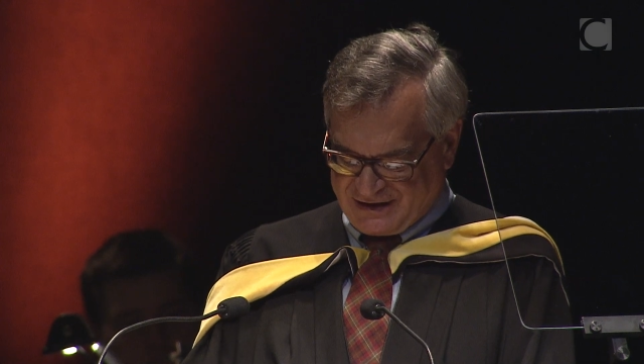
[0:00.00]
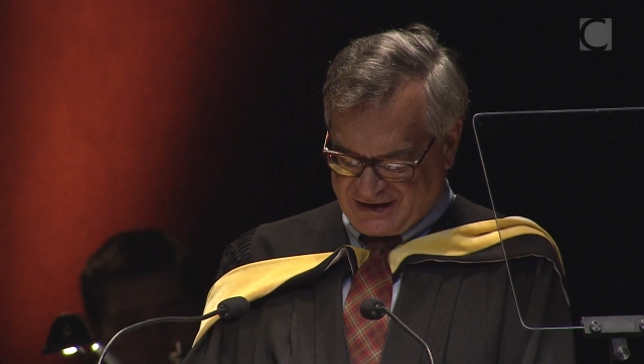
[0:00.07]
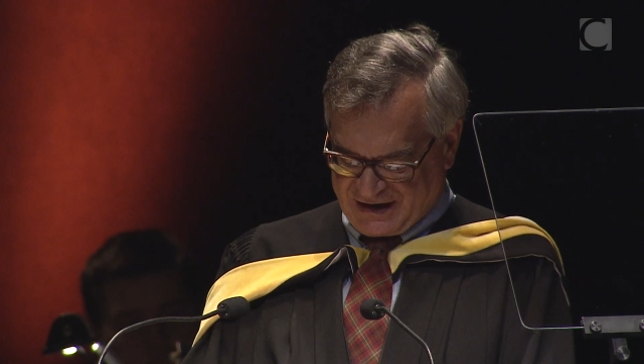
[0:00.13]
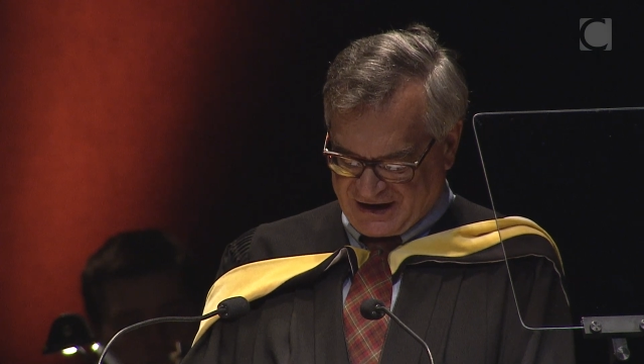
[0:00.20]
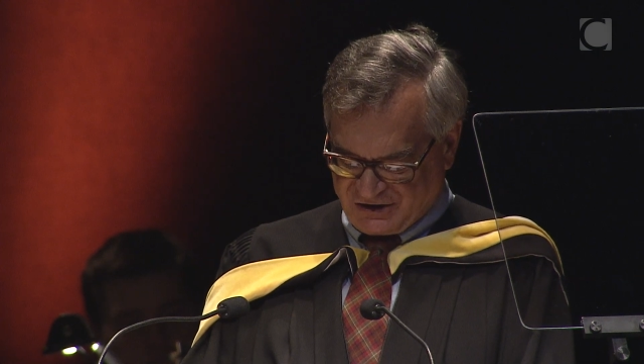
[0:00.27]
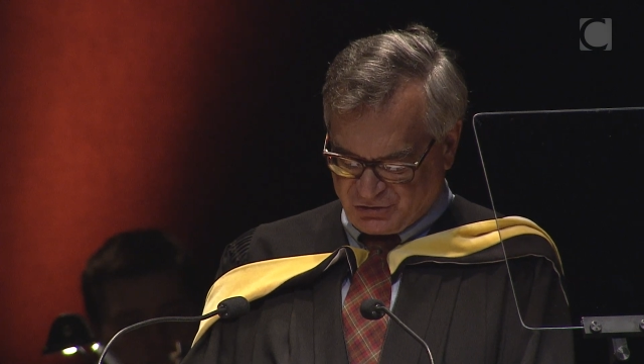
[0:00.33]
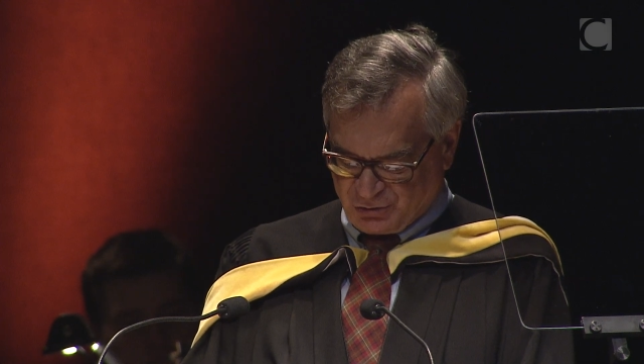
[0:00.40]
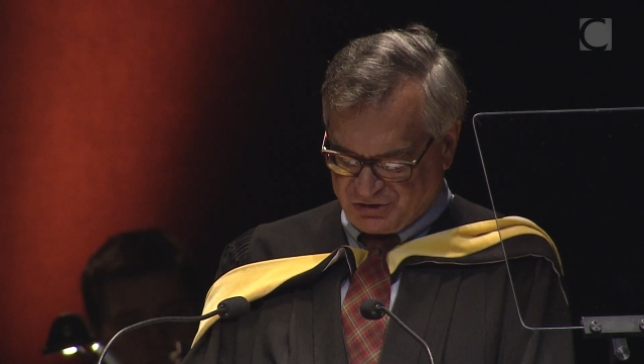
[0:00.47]

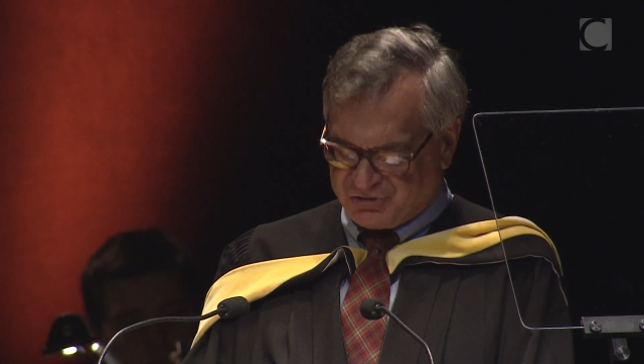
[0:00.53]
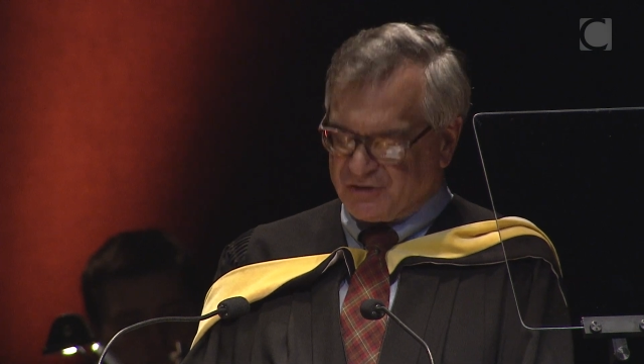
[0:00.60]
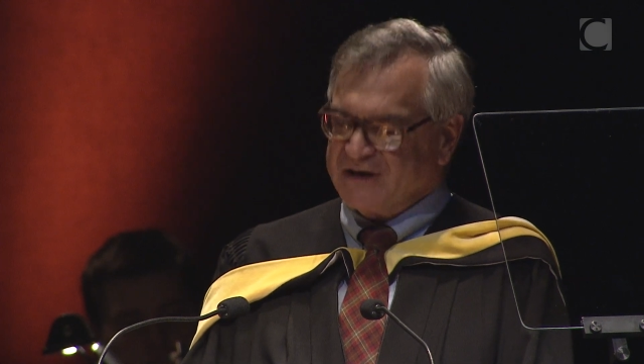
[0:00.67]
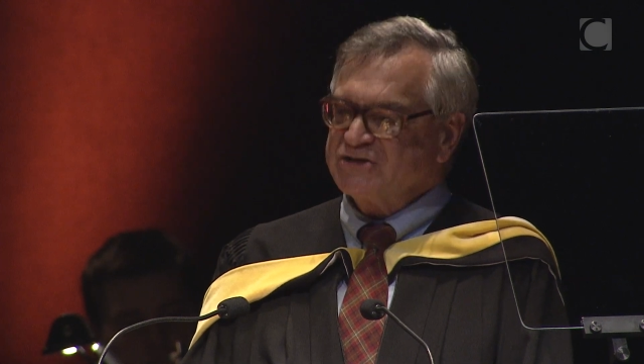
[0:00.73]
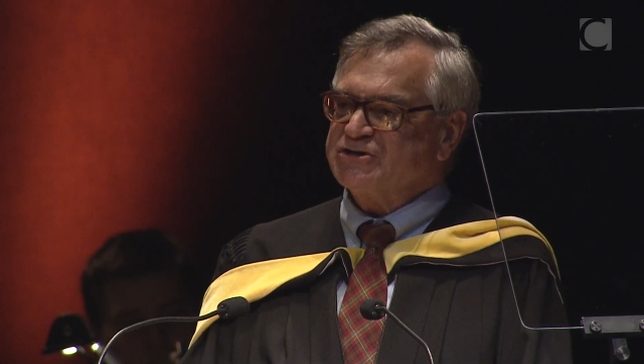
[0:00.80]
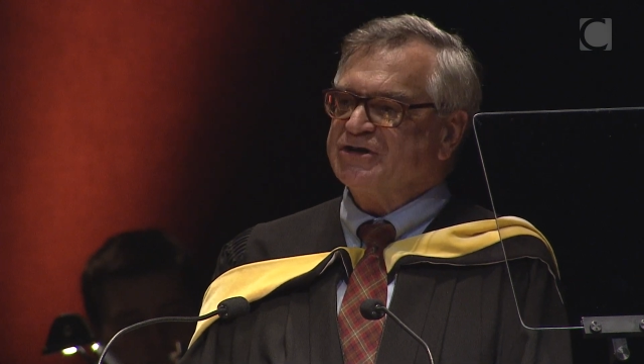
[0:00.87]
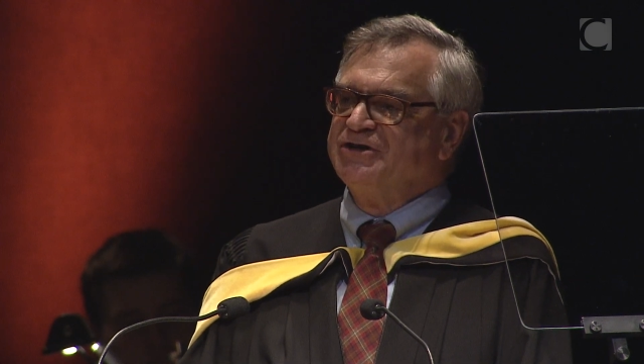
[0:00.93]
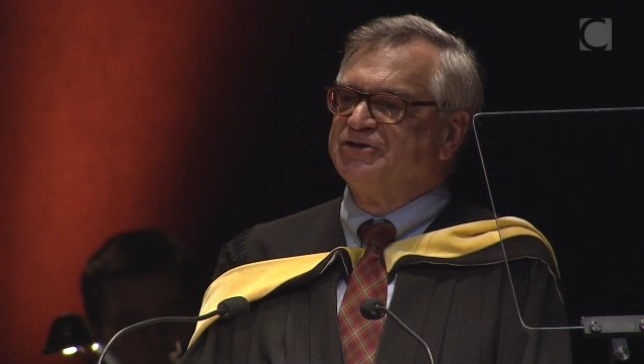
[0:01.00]
and to
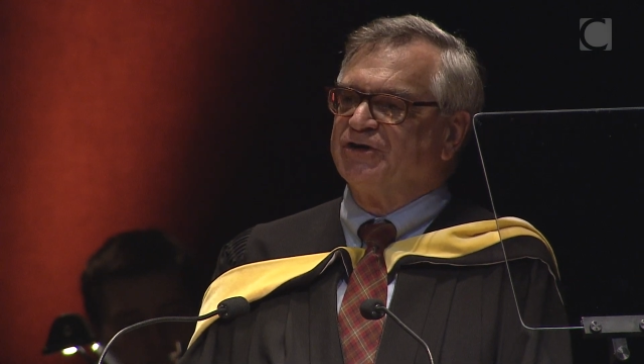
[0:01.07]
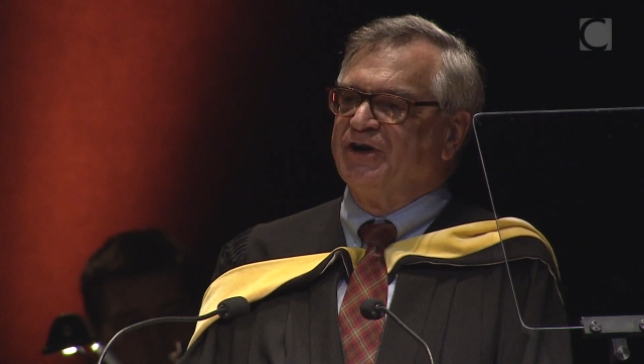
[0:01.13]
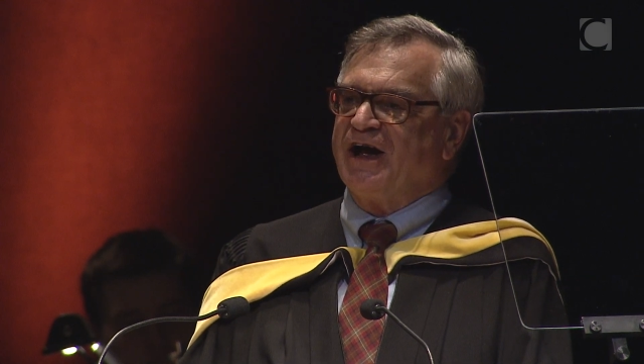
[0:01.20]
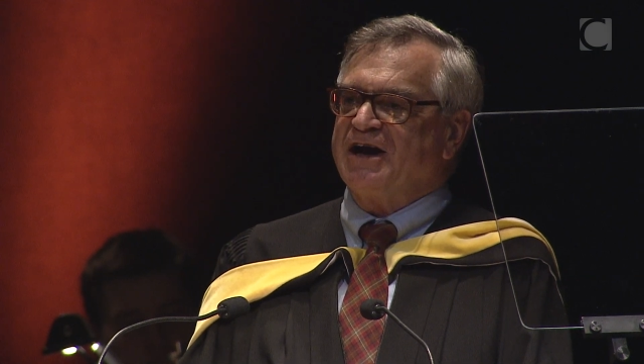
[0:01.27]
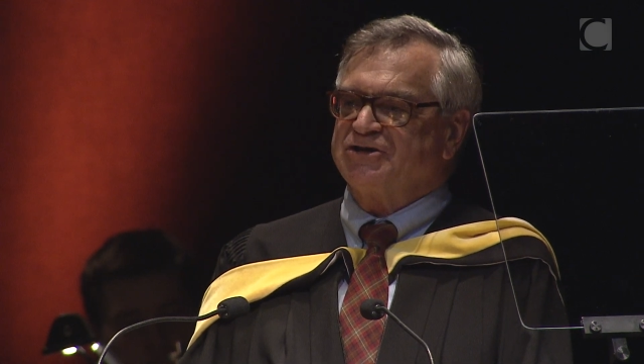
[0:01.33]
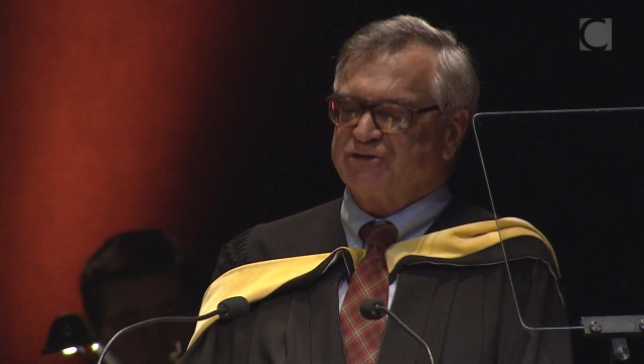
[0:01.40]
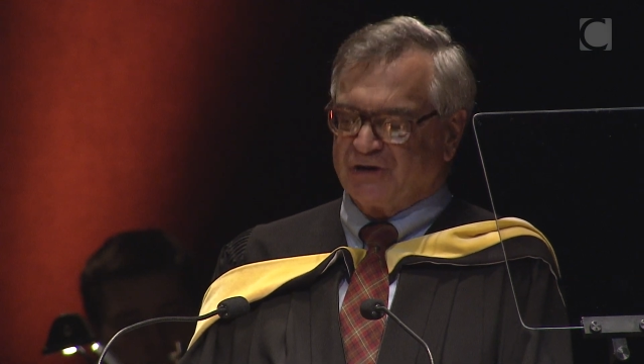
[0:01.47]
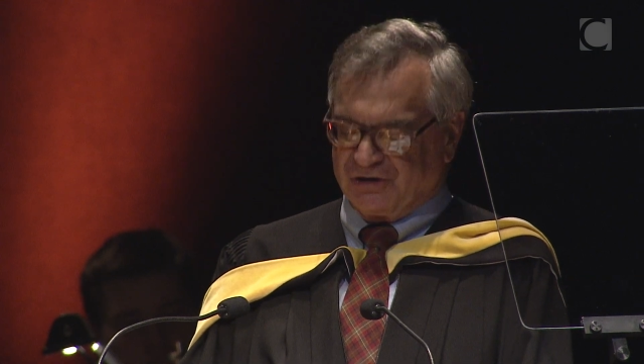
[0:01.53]
address
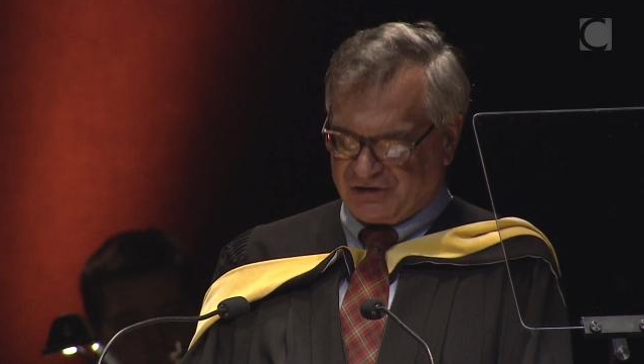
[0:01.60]
international